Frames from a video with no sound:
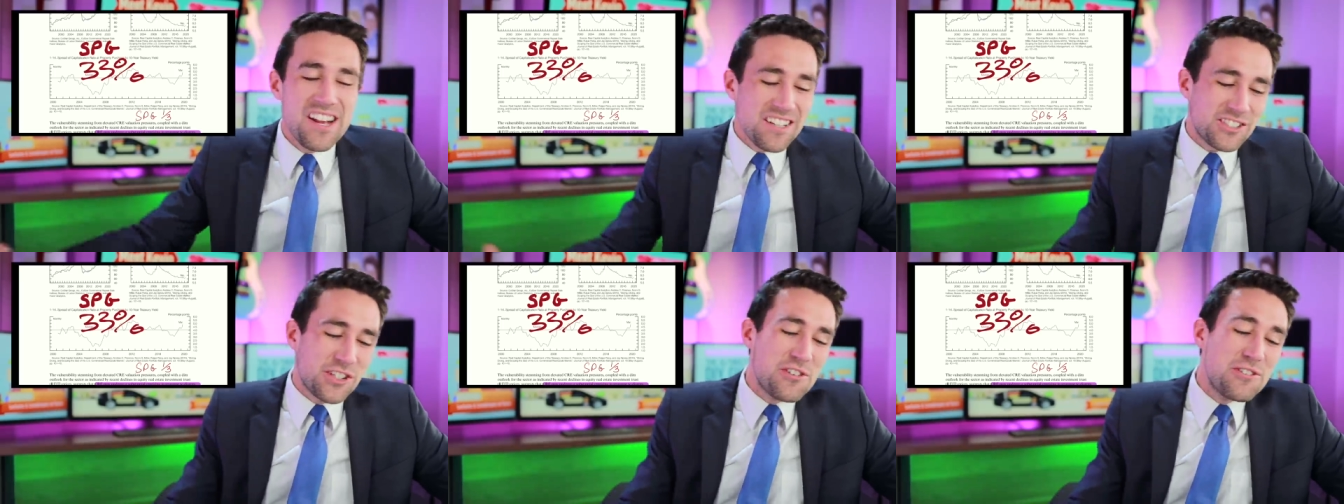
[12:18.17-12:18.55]

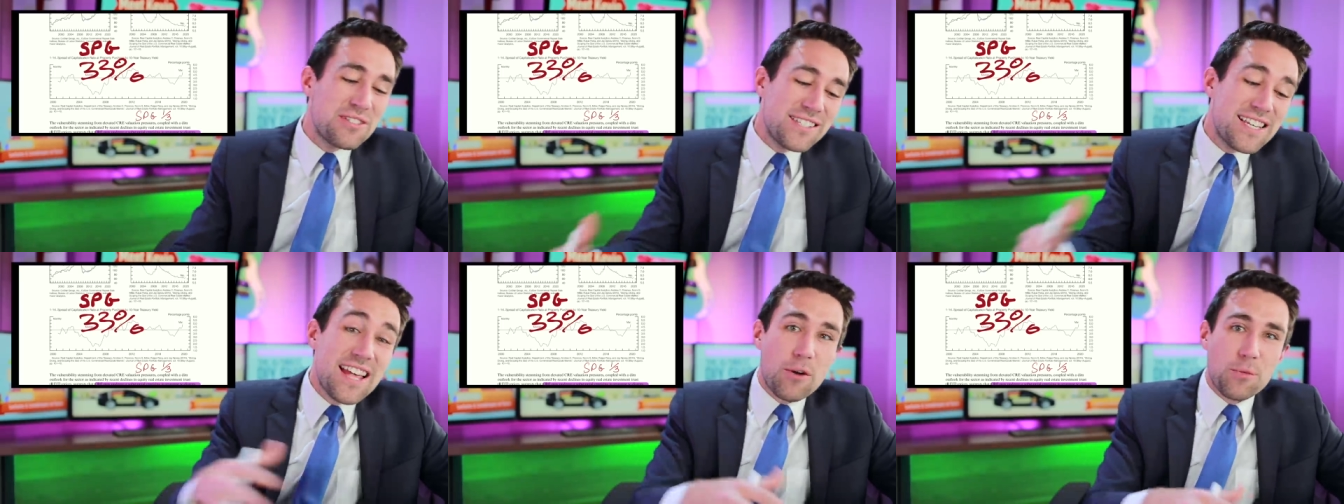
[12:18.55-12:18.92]
So you
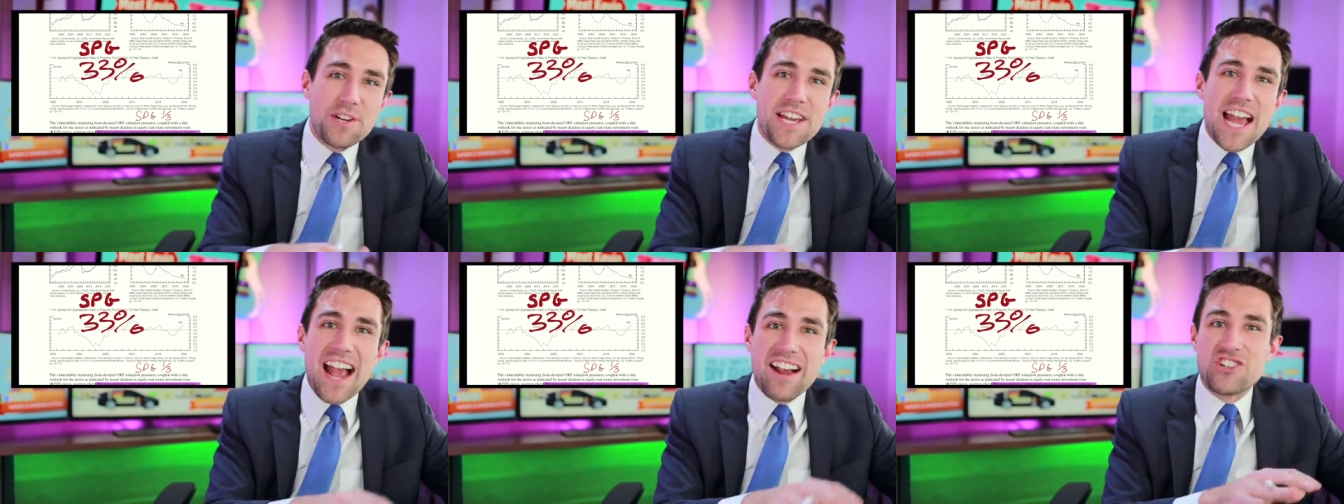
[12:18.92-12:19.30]
see that
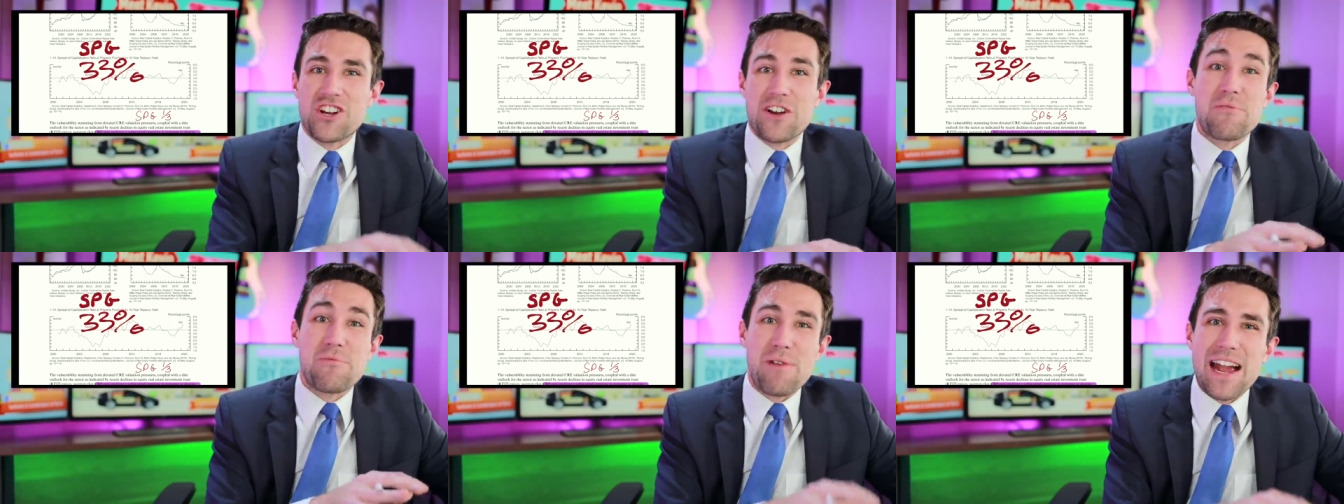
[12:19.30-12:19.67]

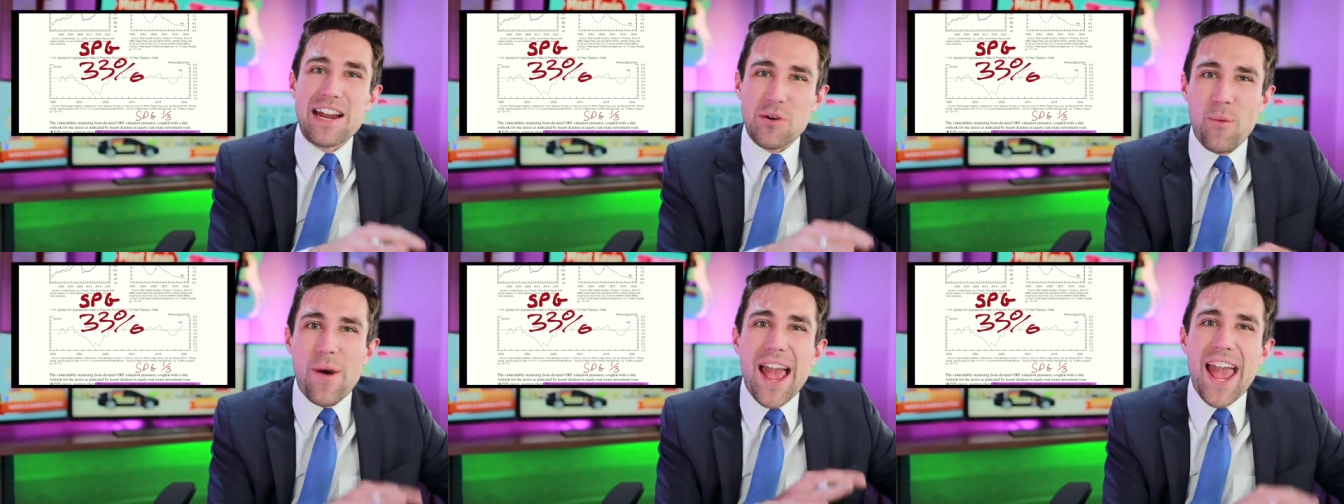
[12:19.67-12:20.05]
reaction
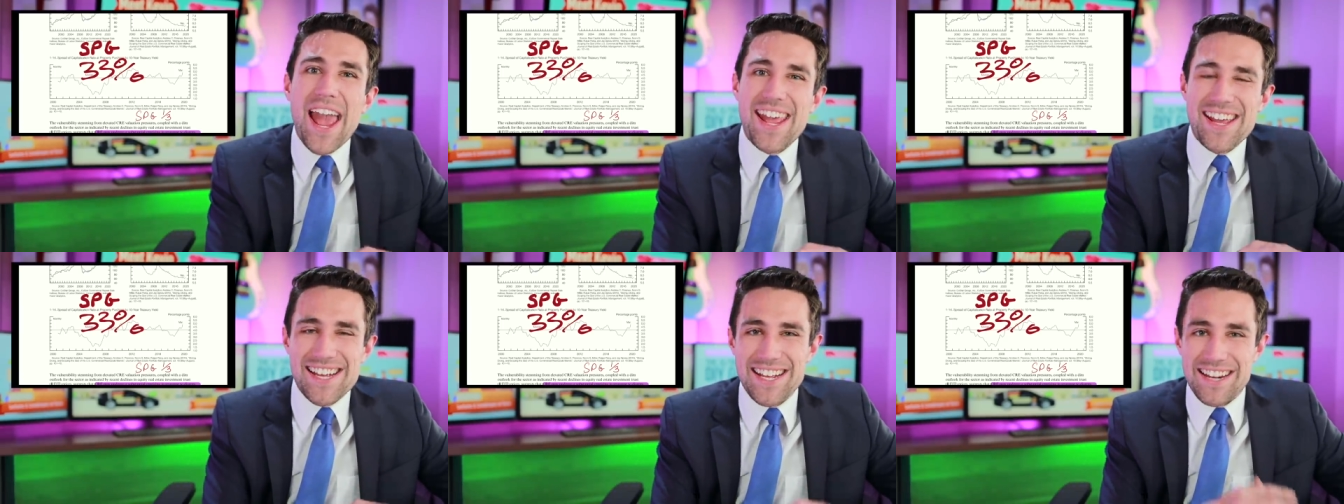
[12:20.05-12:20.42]
right
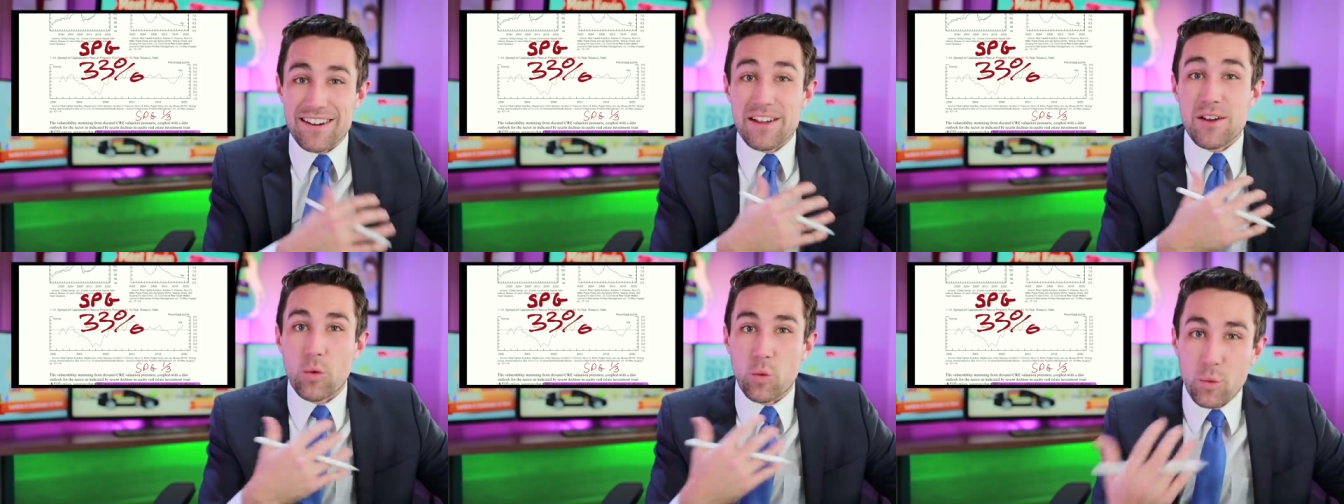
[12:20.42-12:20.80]
away
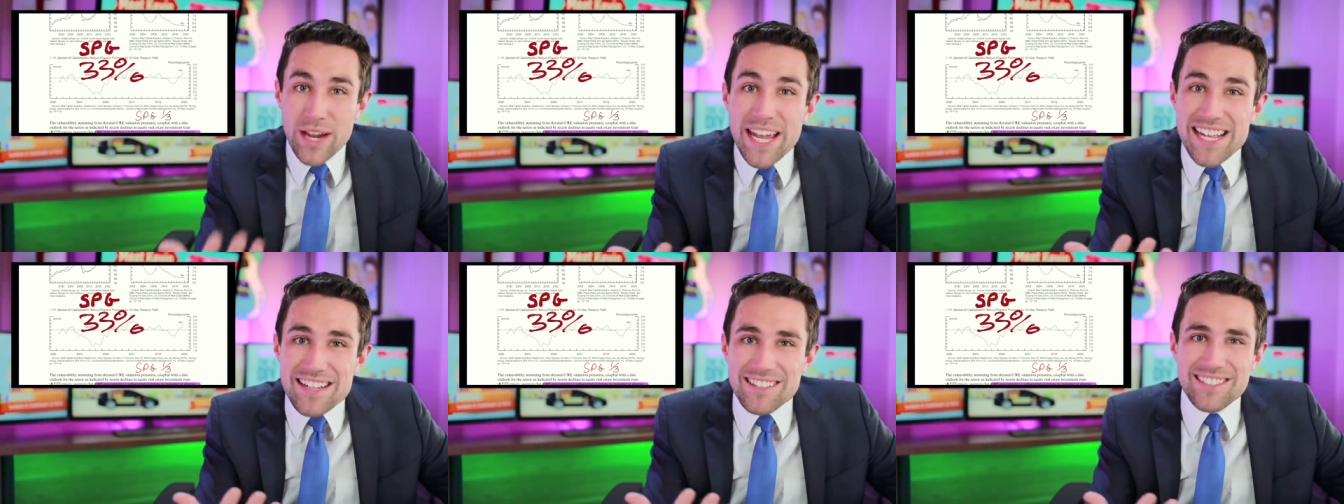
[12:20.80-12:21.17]
in
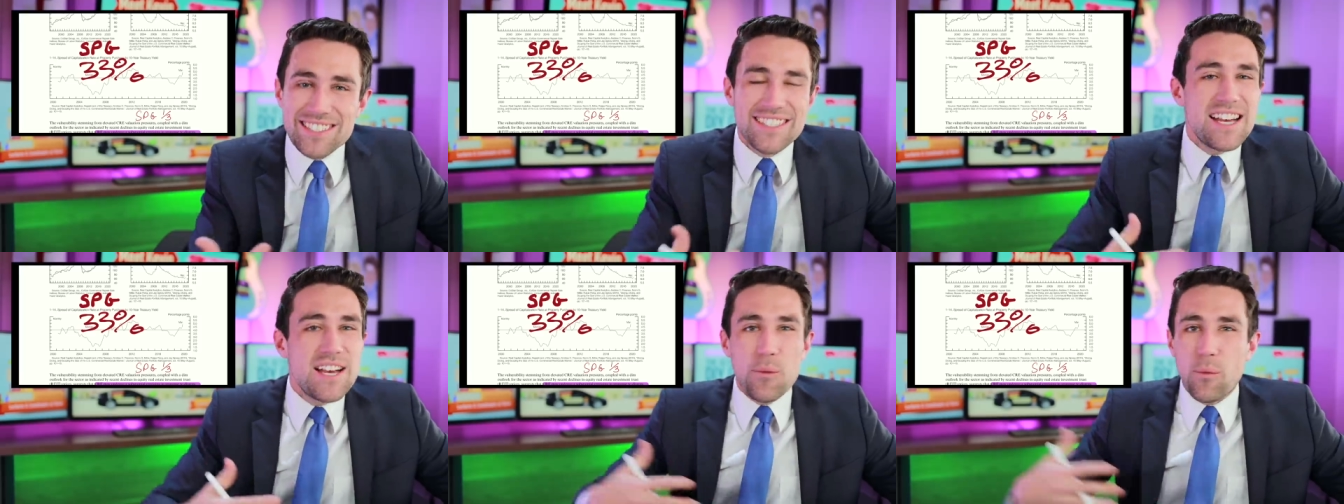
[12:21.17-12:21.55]

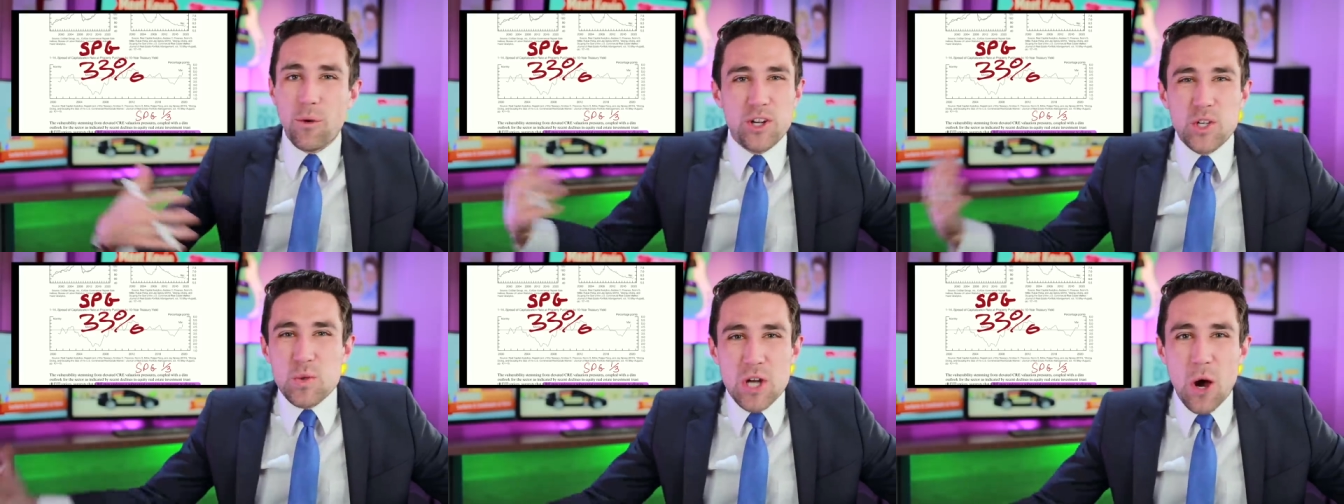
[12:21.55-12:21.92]
REITs
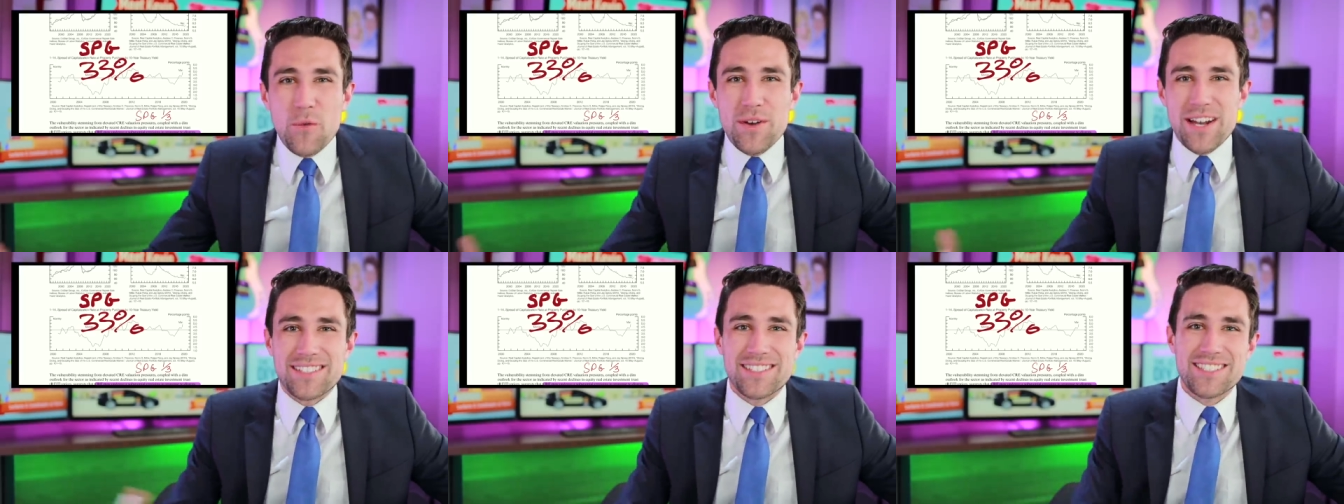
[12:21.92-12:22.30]
where you
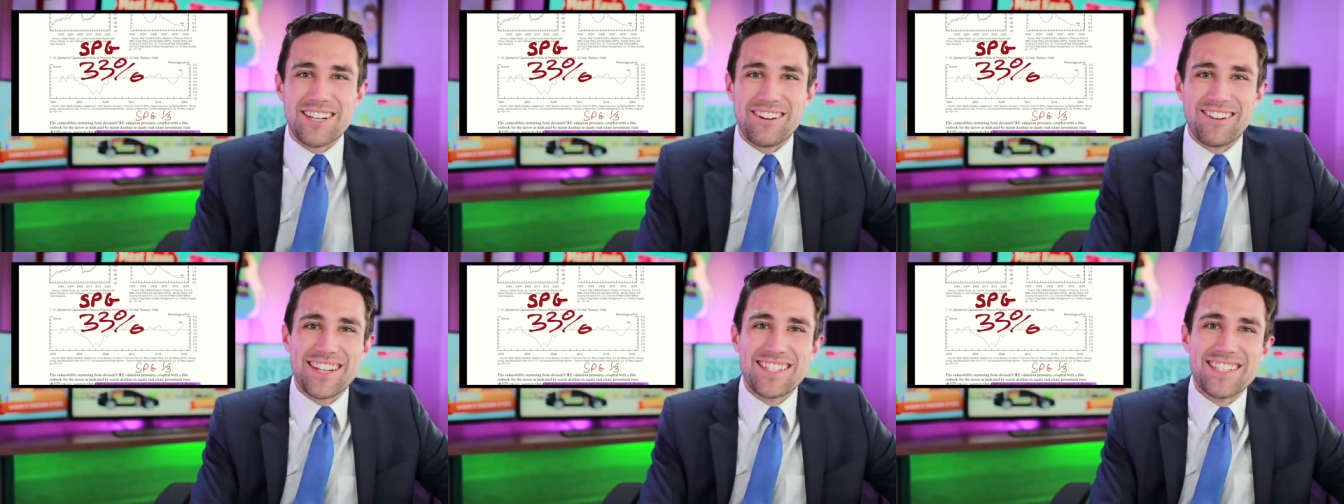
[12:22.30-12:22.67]
don't
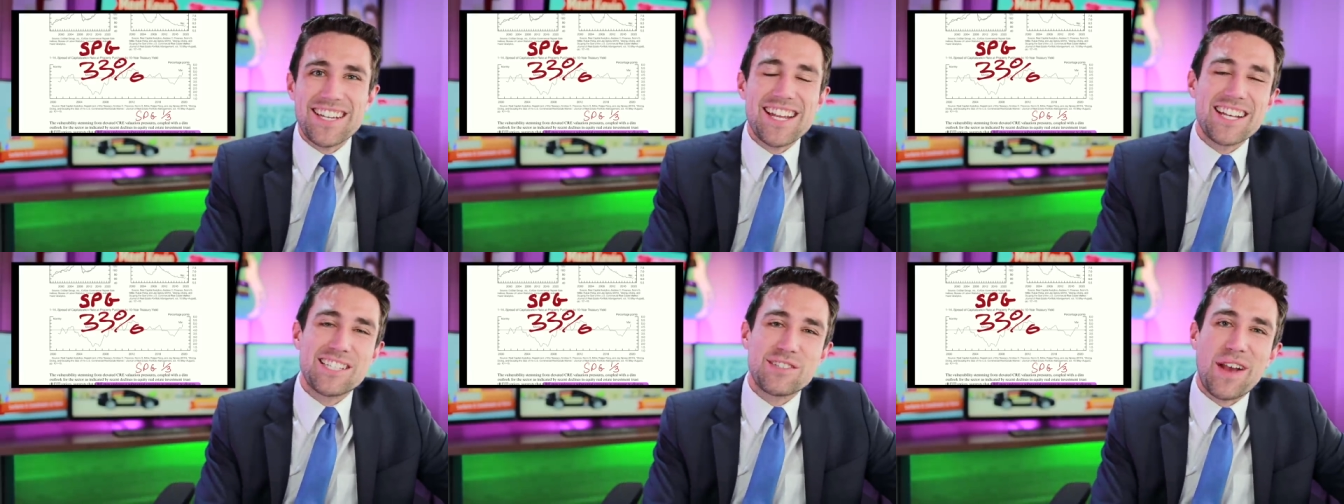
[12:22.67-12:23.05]
necessarily
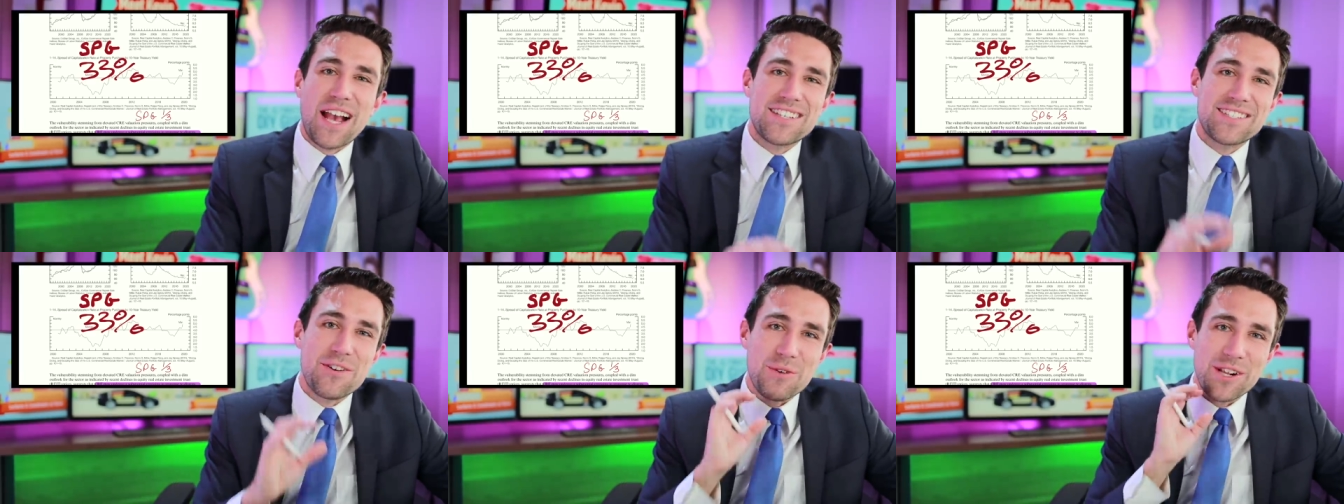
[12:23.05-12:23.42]
see it as
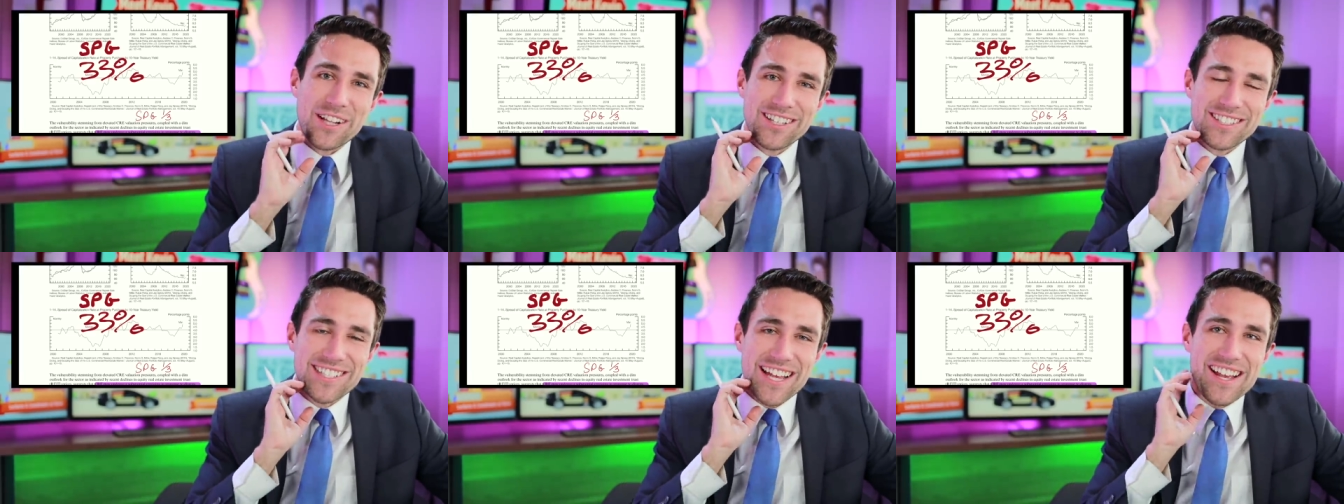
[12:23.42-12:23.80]
fast in
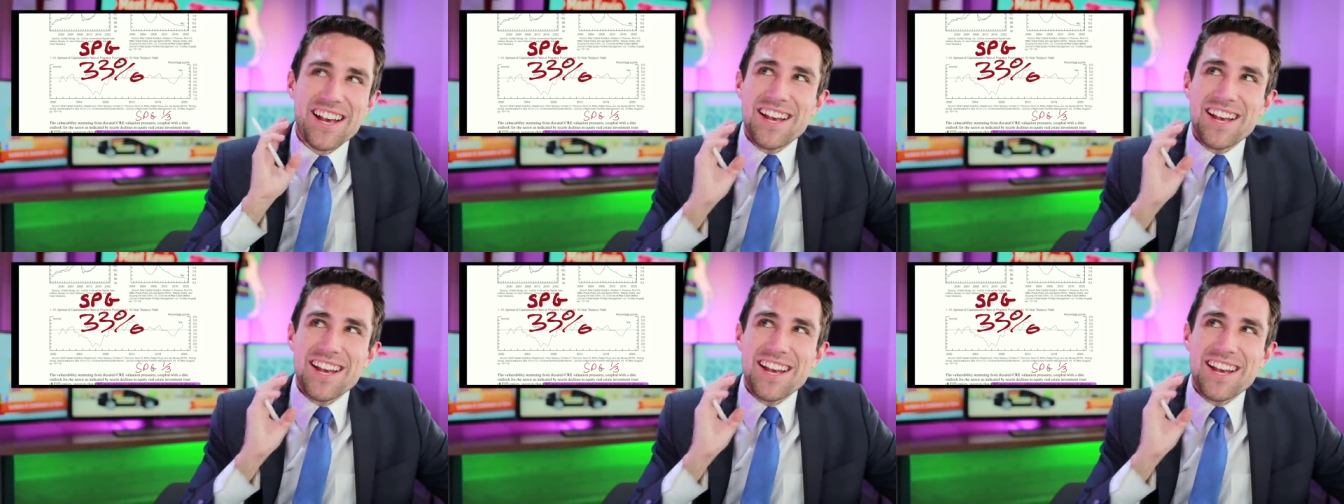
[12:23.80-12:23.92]
real estate.